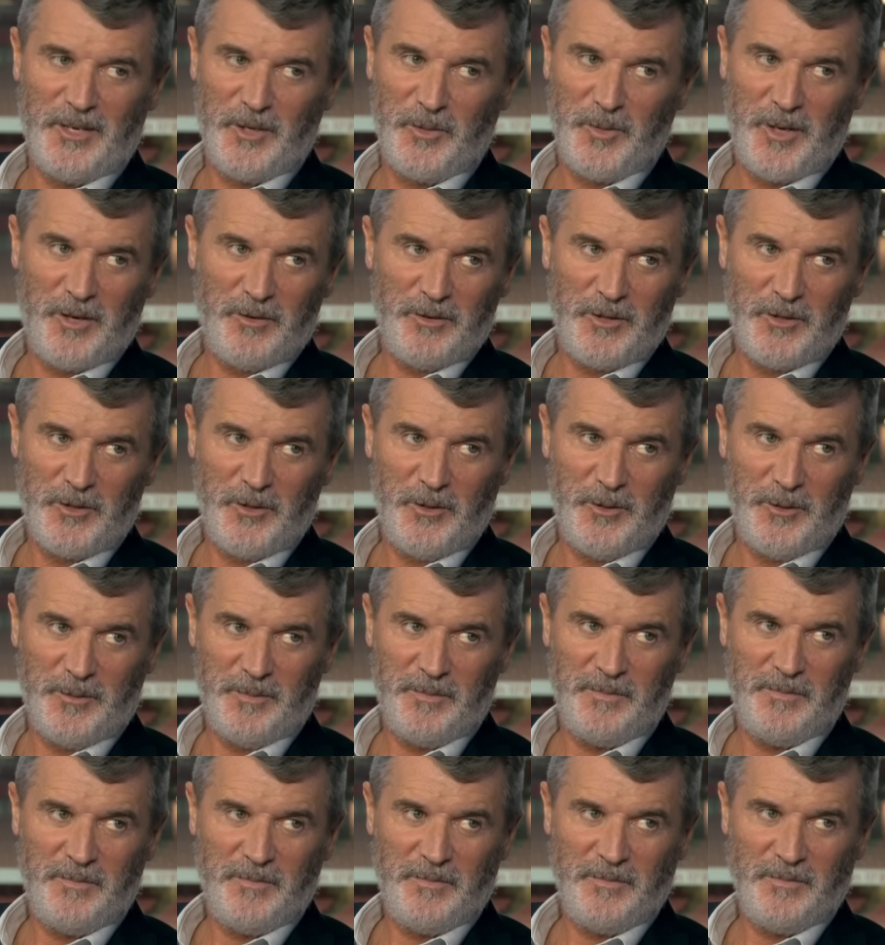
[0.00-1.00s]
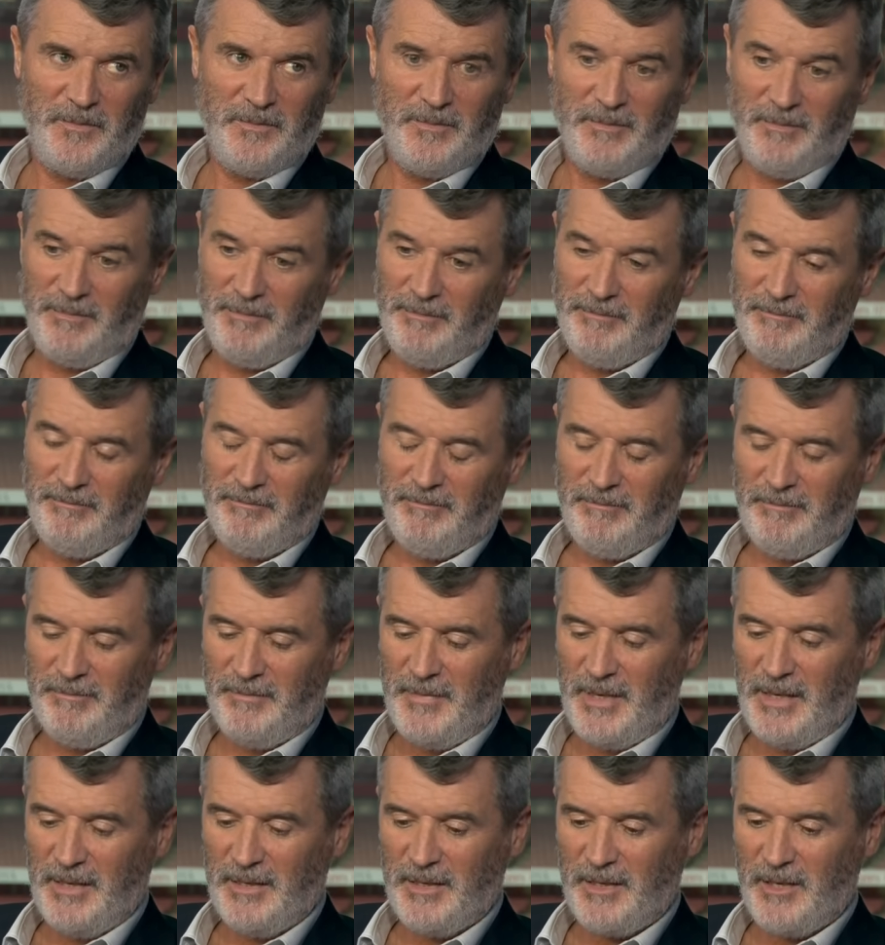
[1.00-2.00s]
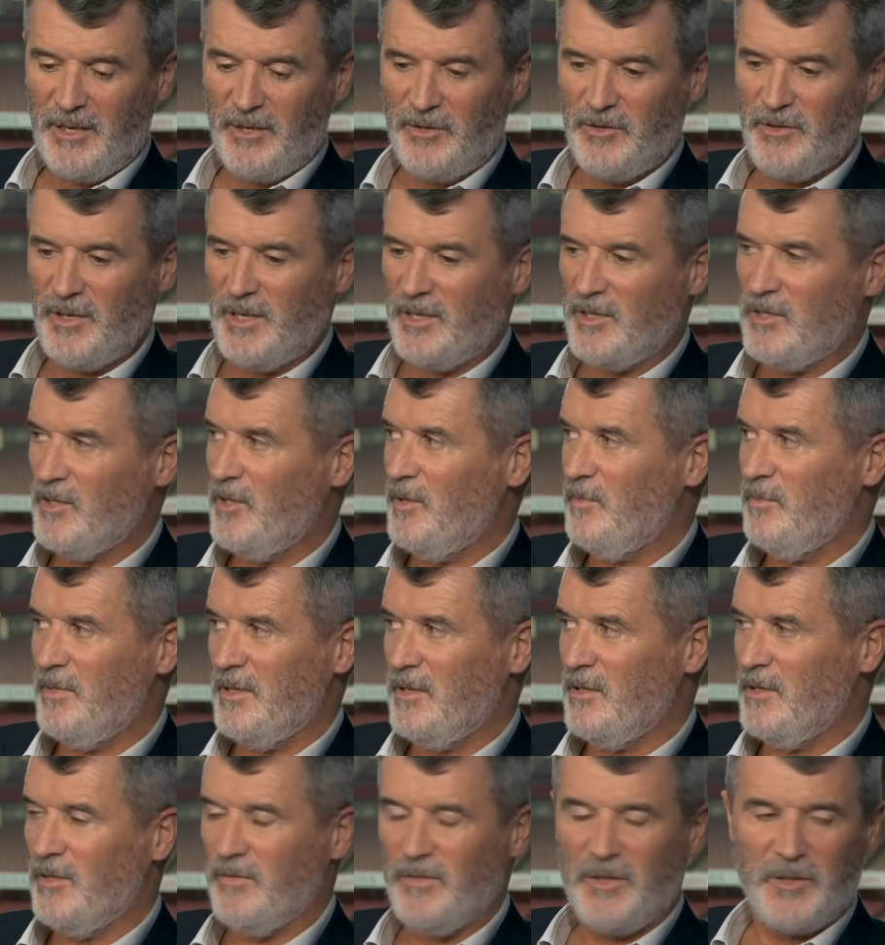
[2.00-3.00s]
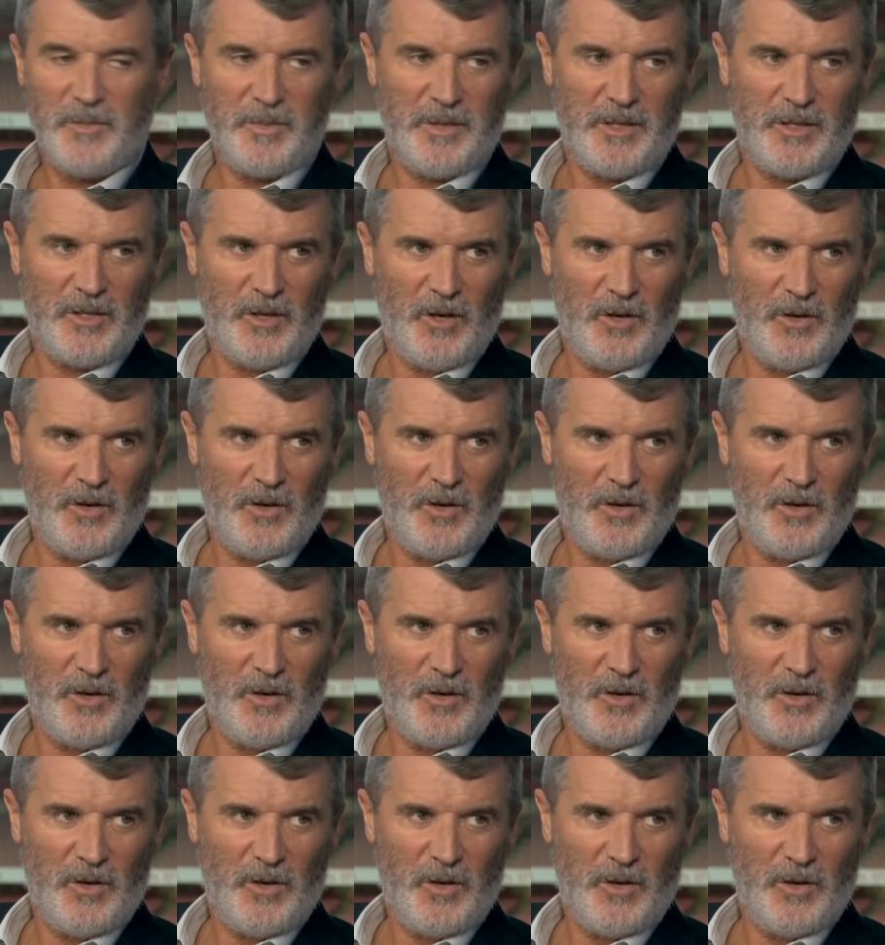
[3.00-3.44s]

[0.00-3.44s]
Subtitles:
on the way out the door. Hmm. Yeah, his contract's up. I don't know if there's been talks.